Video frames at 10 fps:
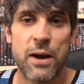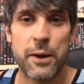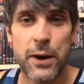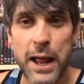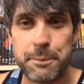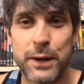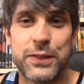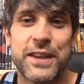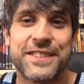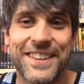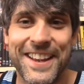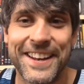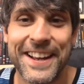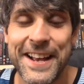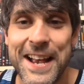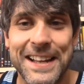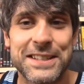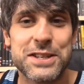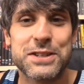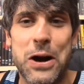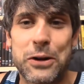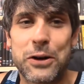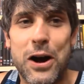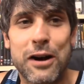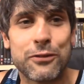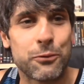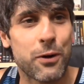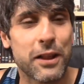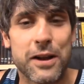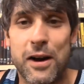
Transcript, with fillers: right when I put this in, it just started off really